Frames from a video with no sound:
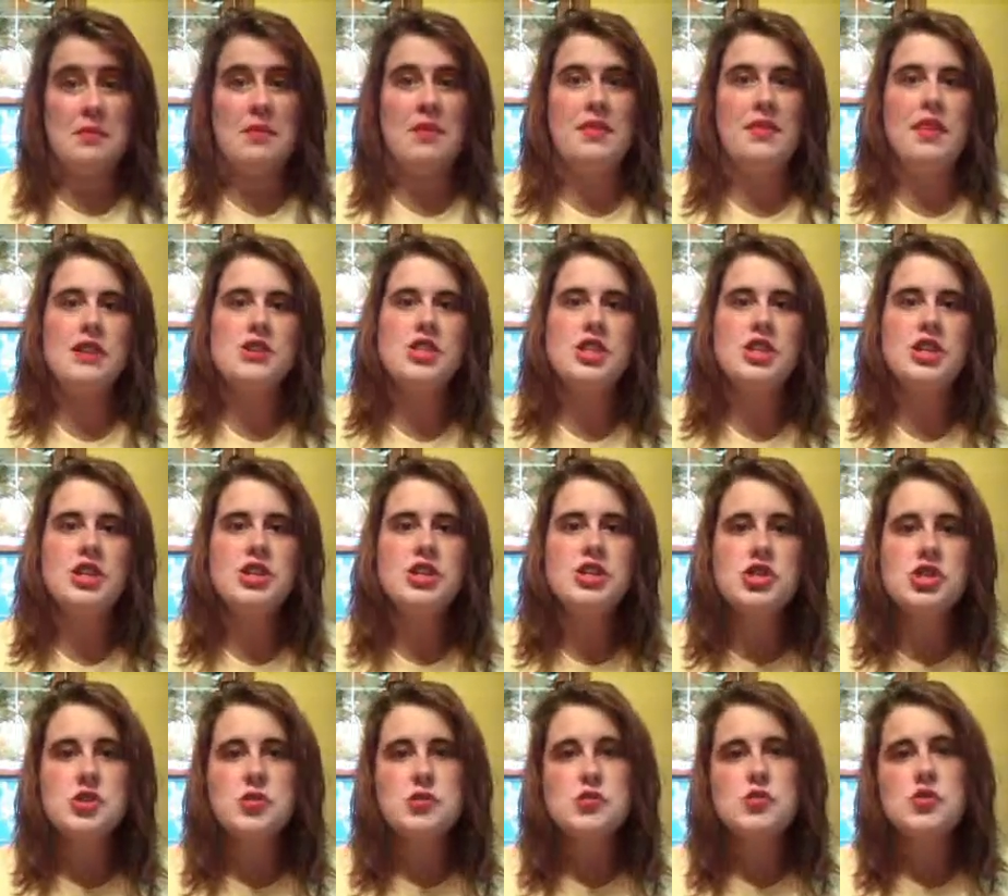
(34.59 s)
in that she can
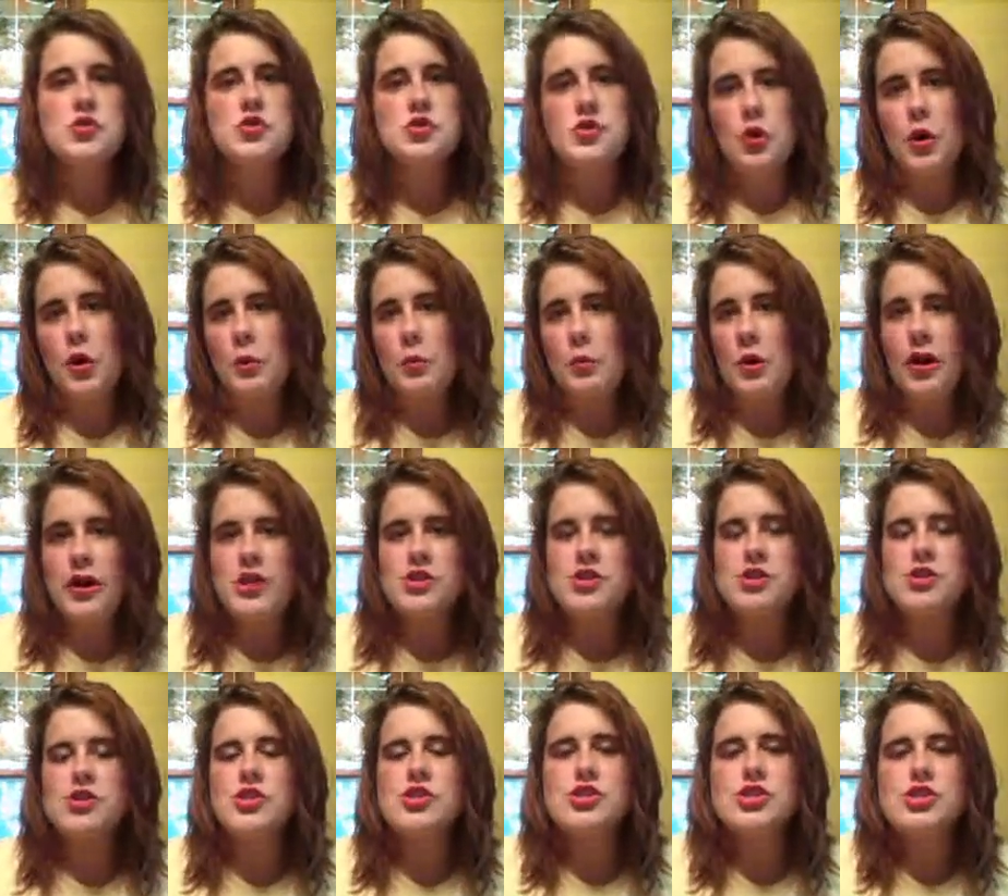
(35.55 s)
do so
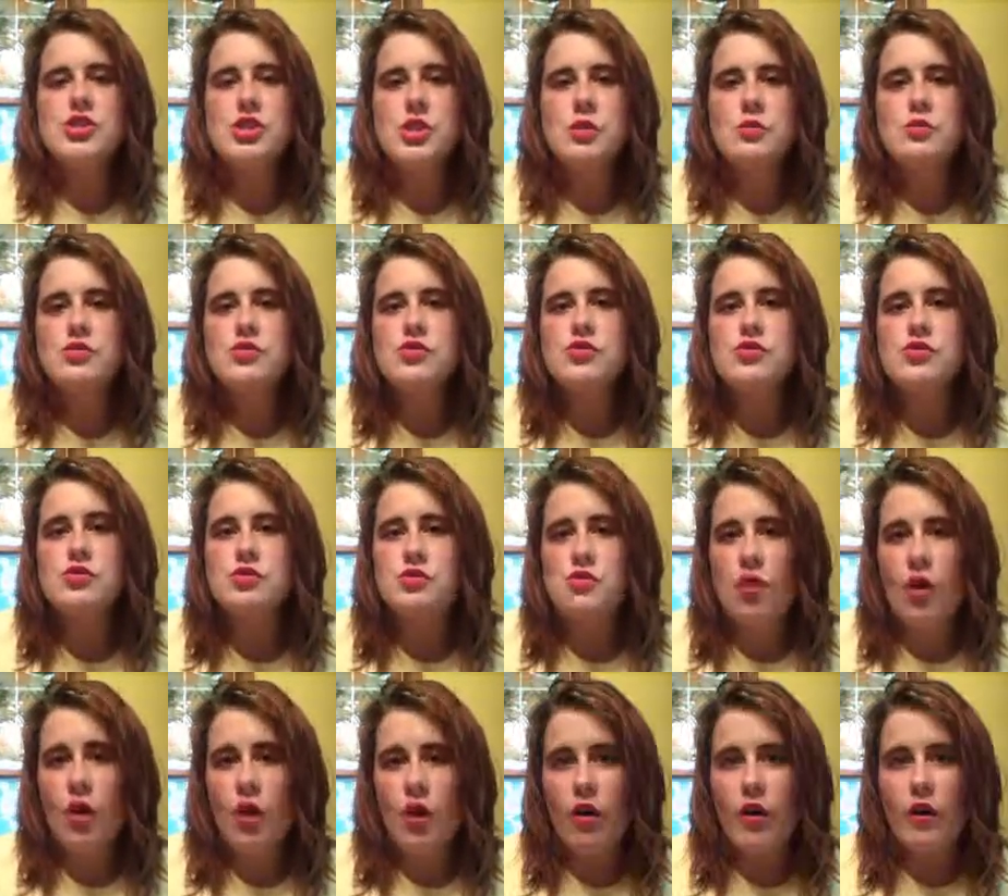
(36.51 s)
much and she's so
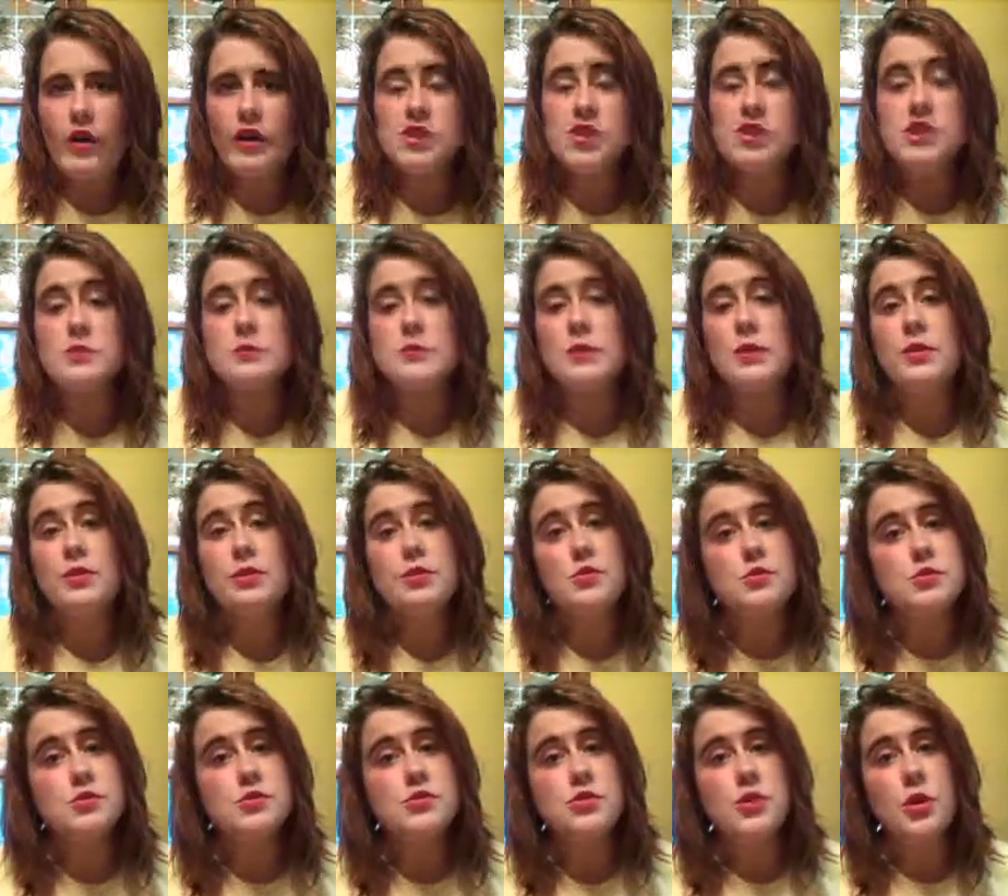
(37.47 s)
strong and she's been
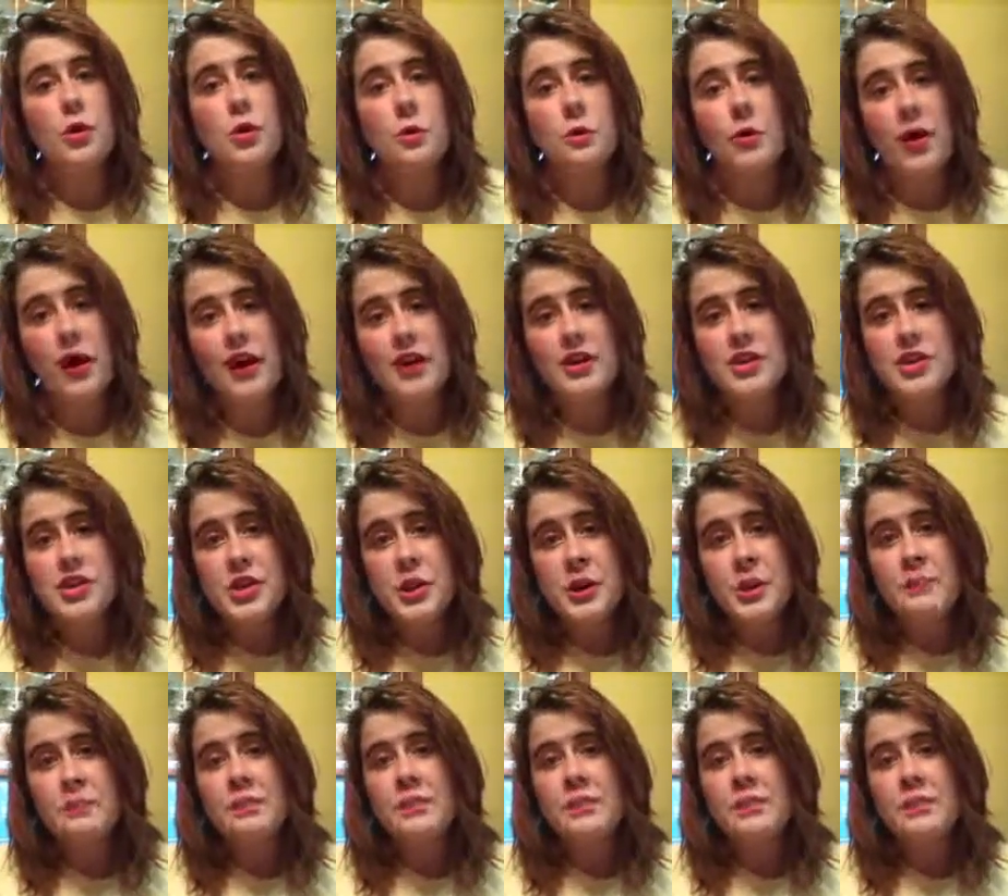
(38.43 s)
through so much.